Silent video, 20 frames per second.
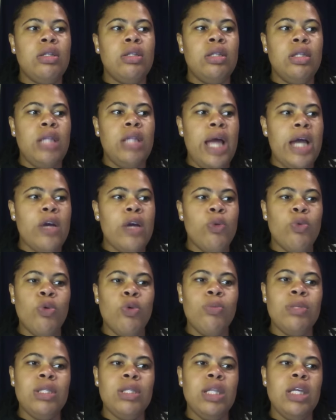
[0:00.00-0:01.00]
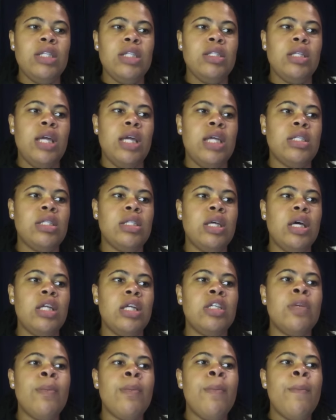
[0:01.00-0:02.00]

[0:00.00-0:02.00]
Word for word: the locker room and things of that such.